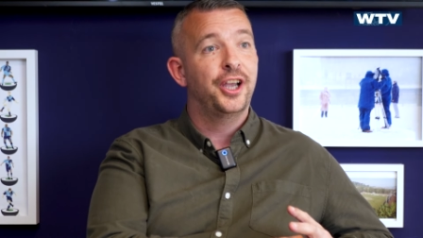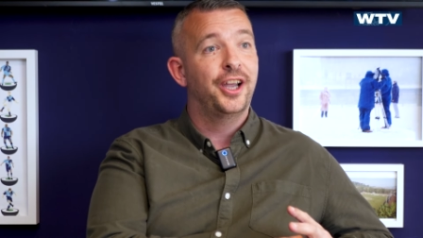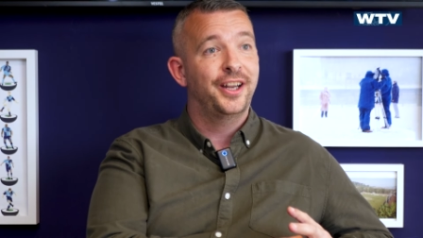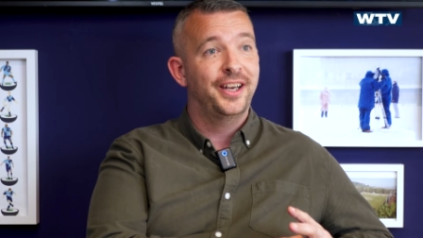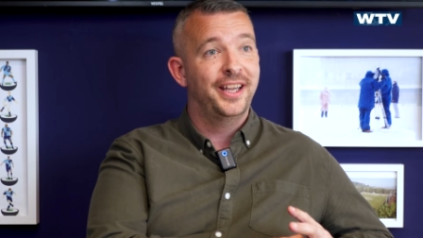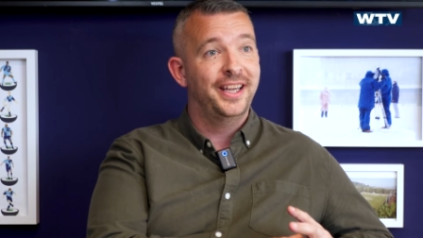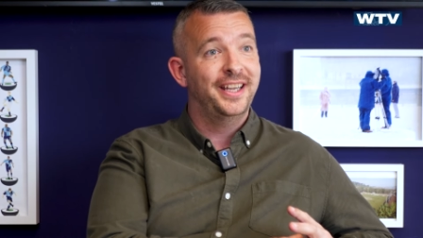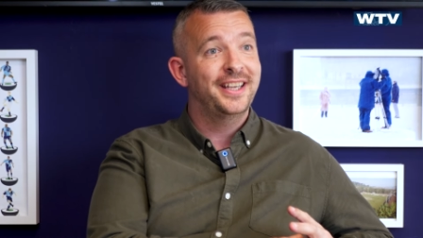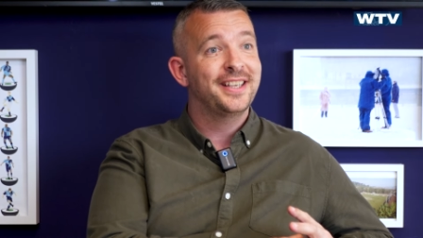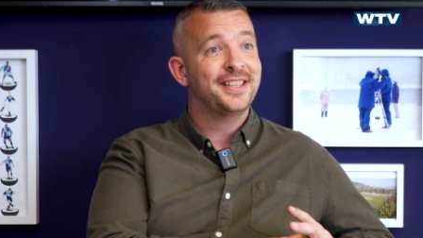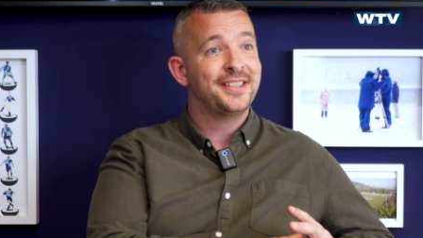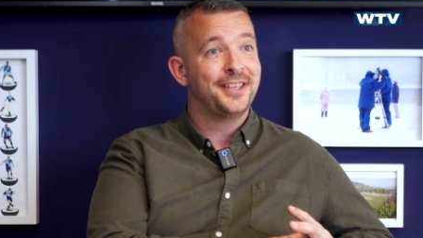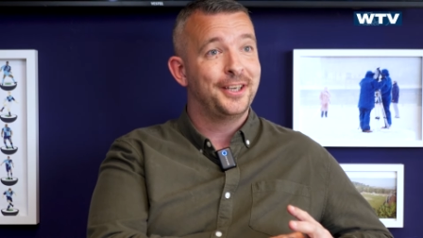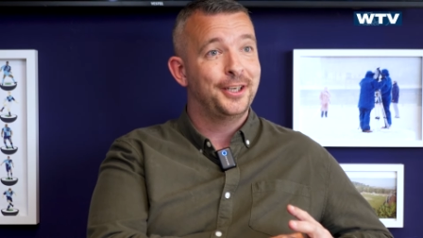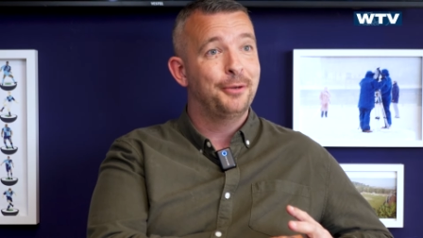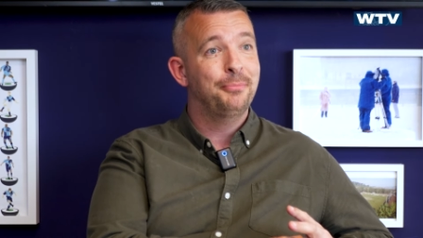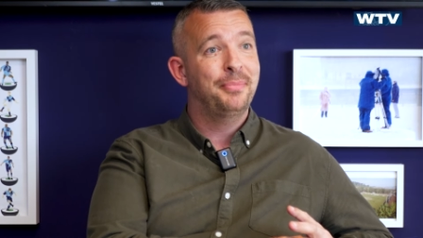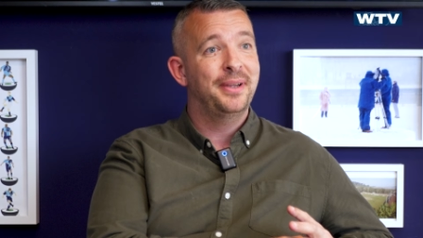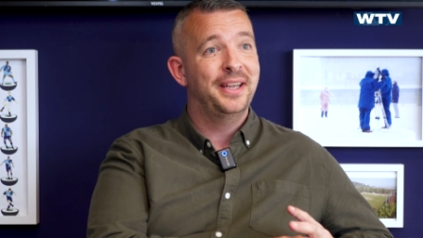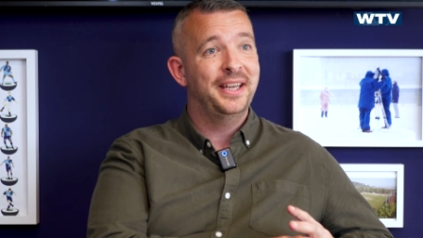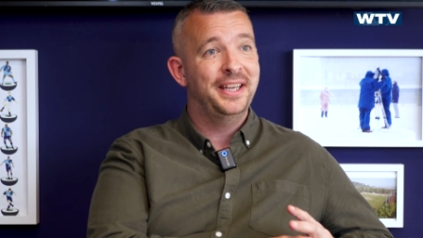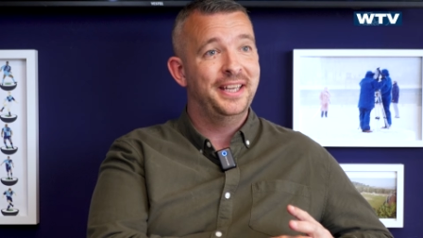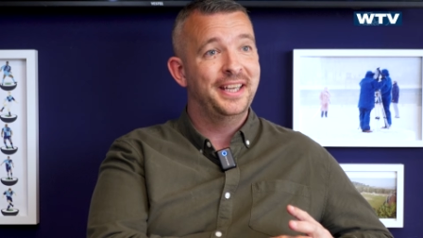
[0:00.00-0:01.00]
journey. It's going to
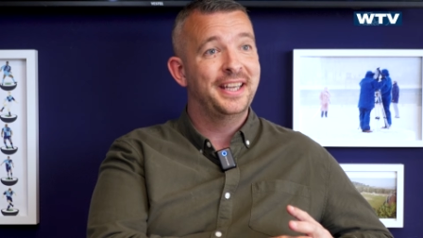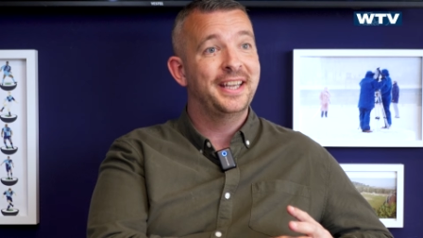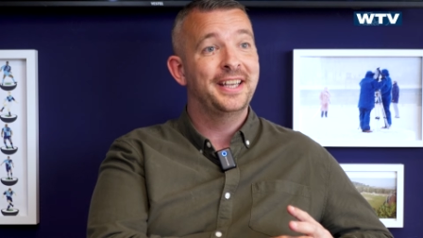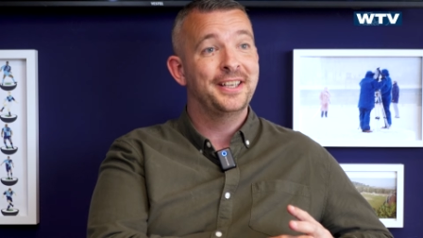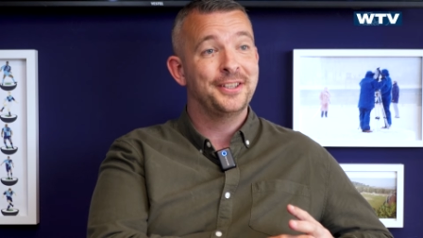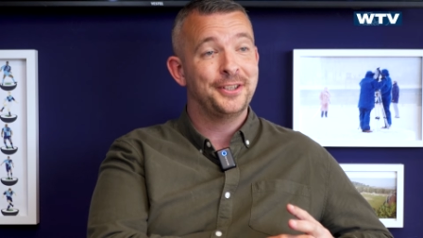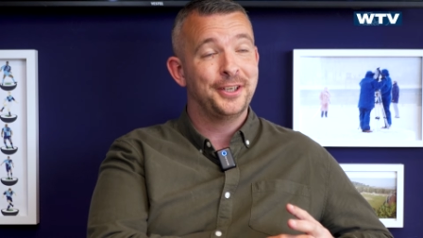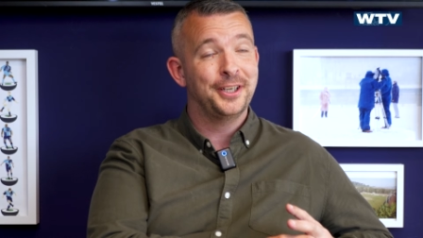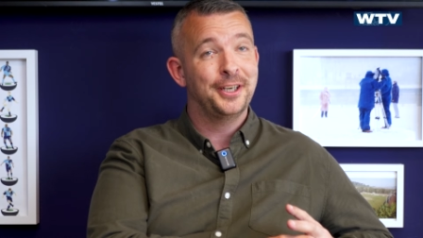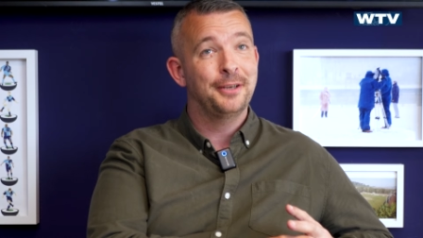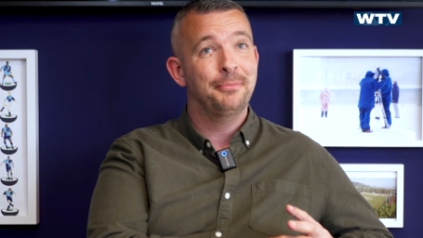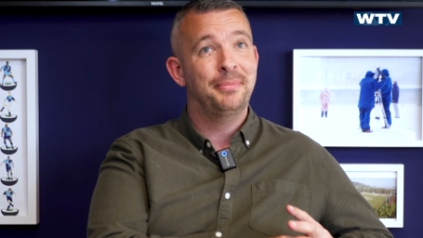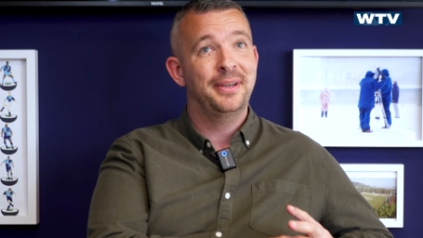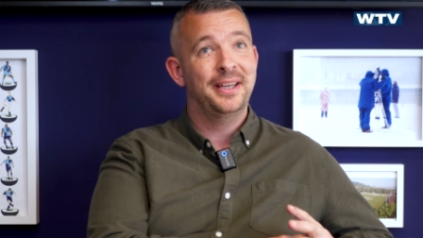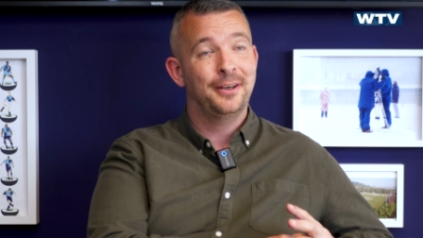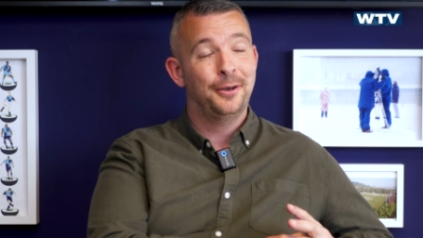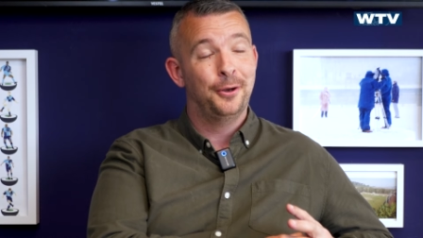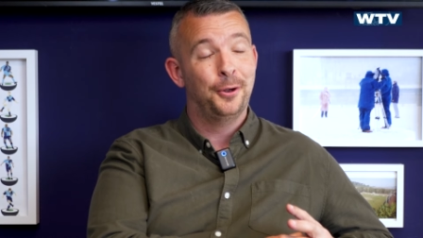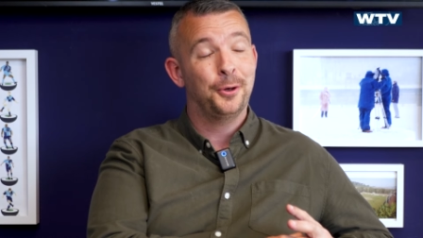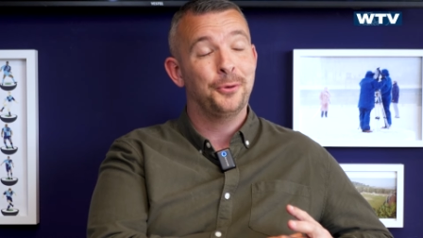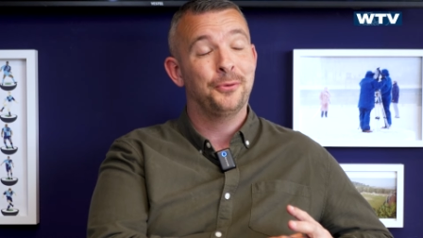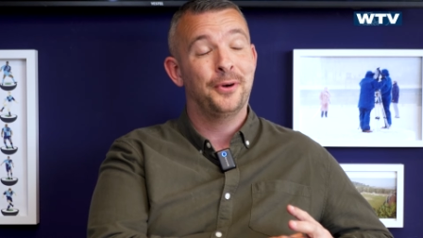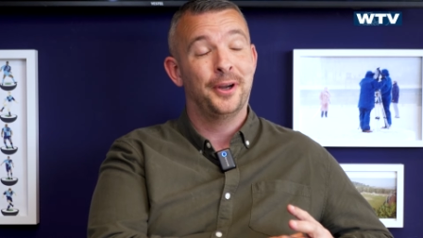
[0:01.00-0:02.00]
be it is going to be a
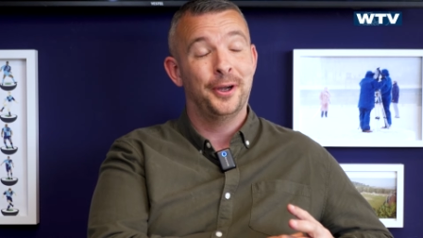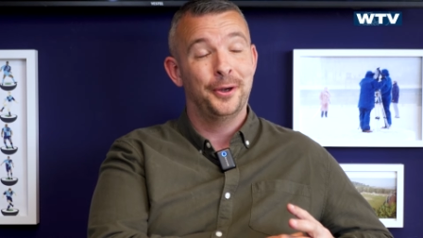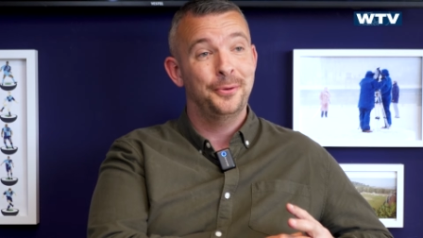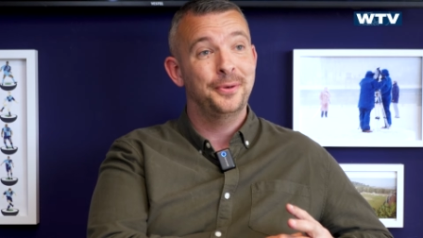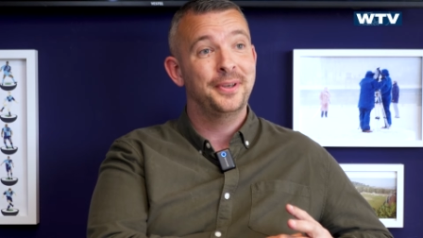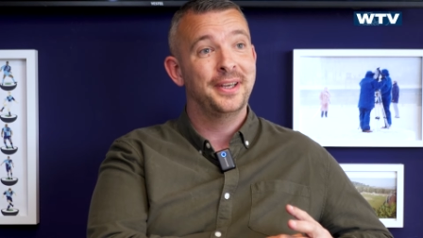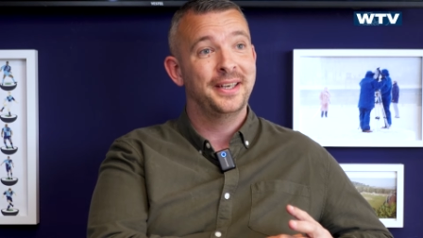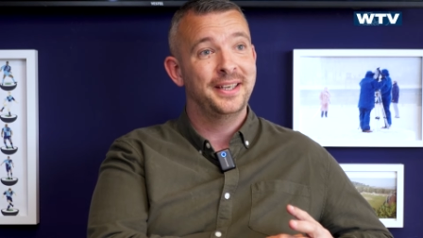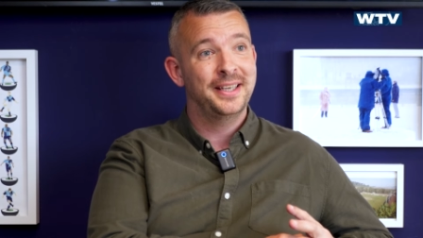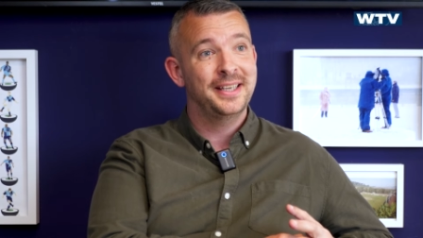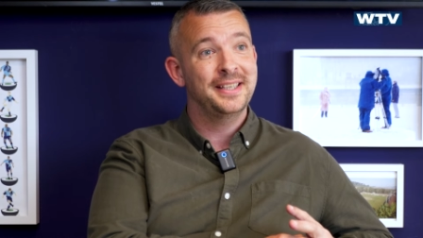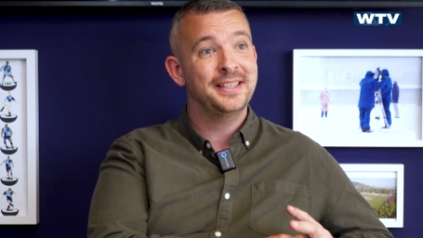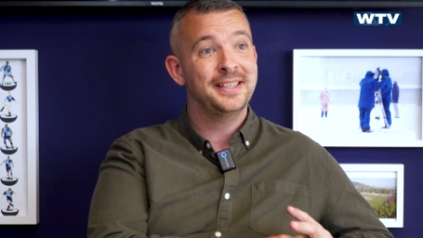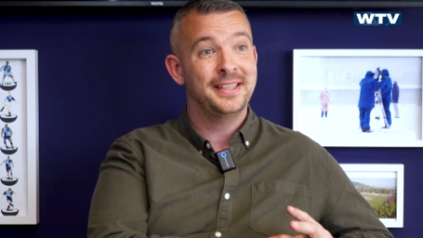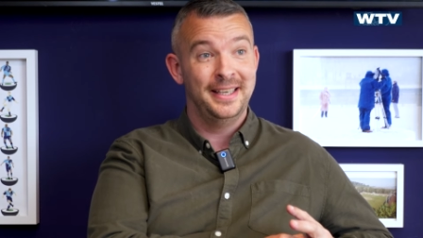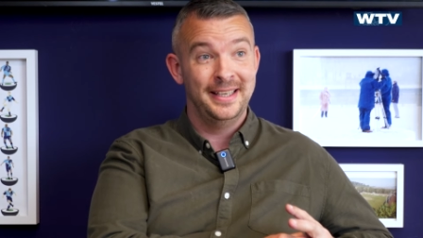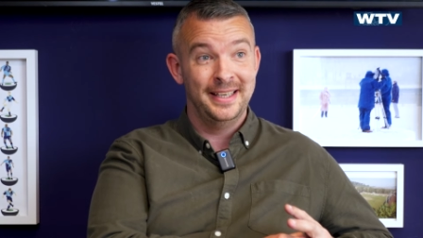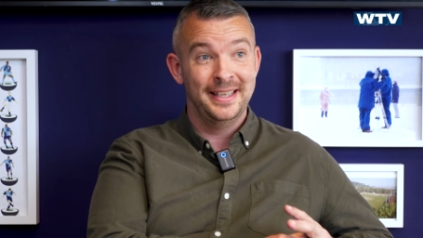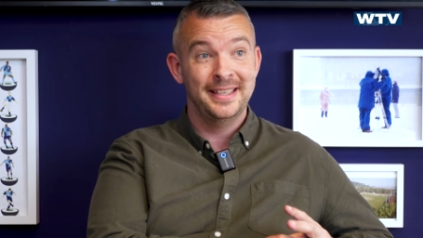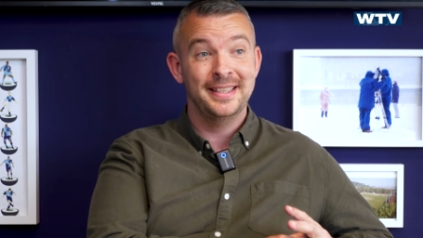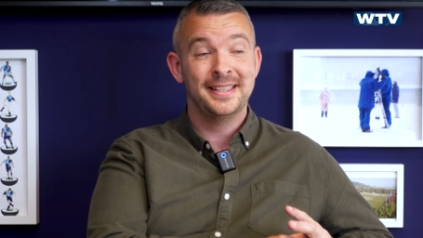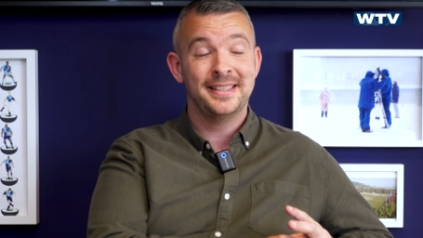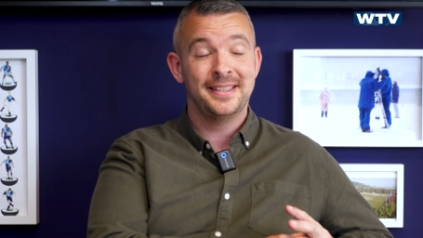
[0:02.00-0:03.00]
long road, and it
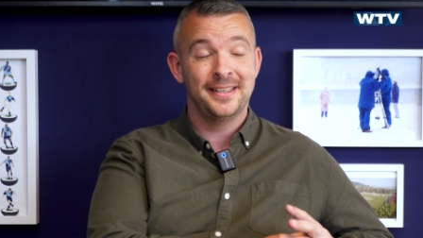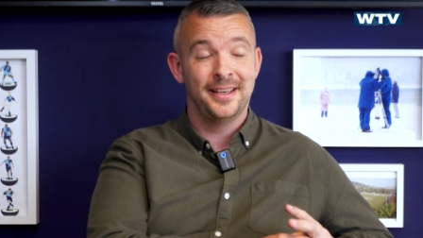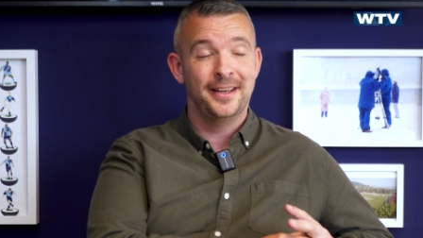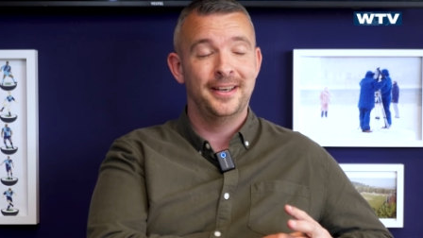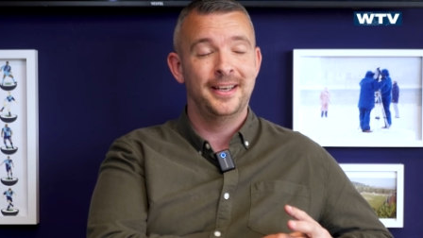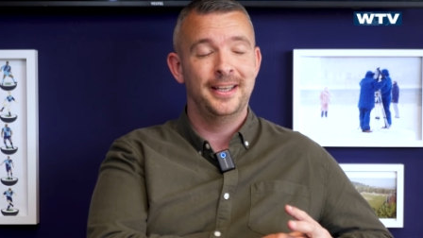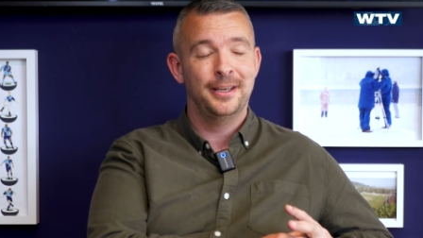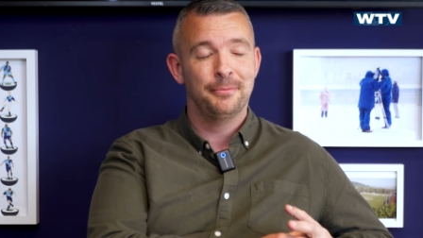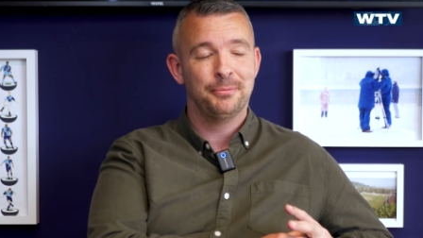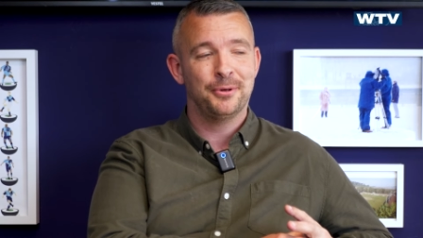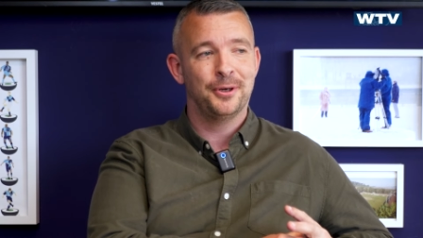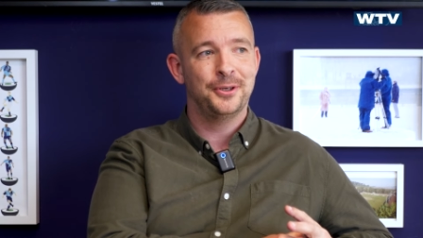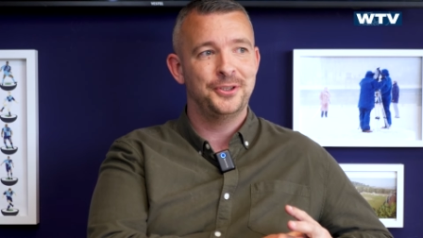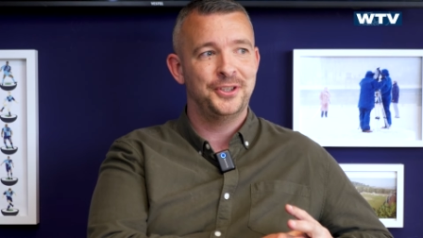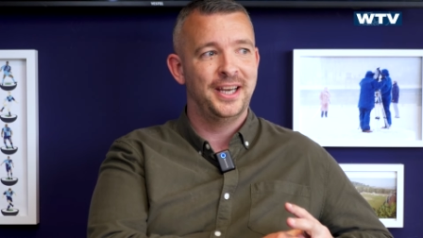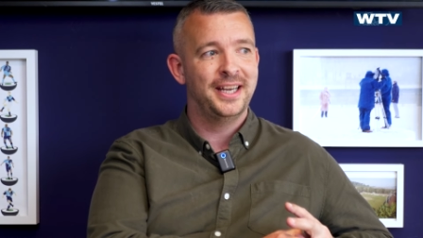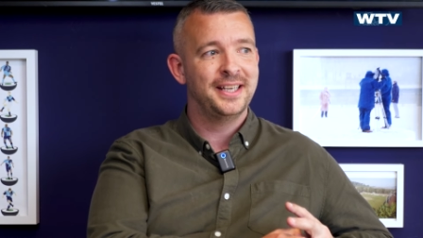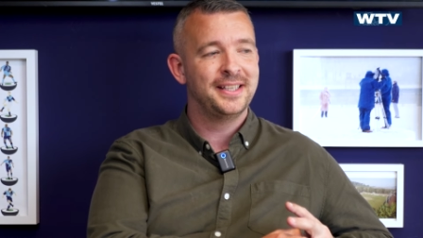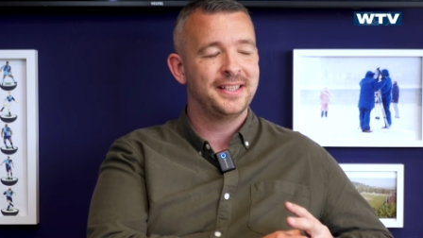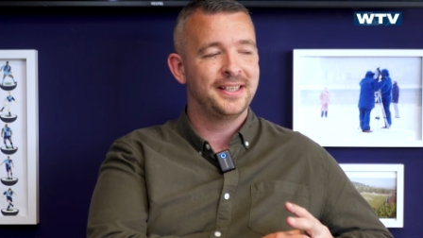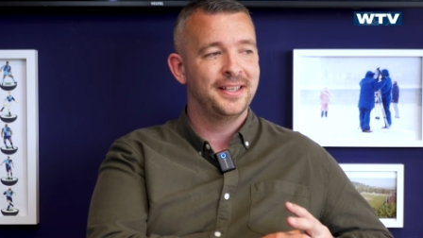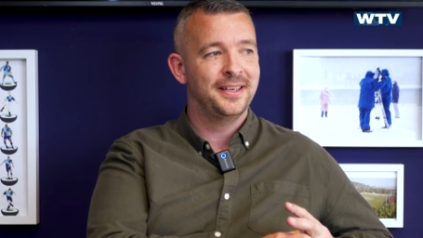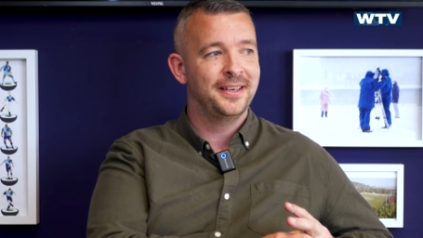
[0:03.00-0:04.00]
is certainly a project.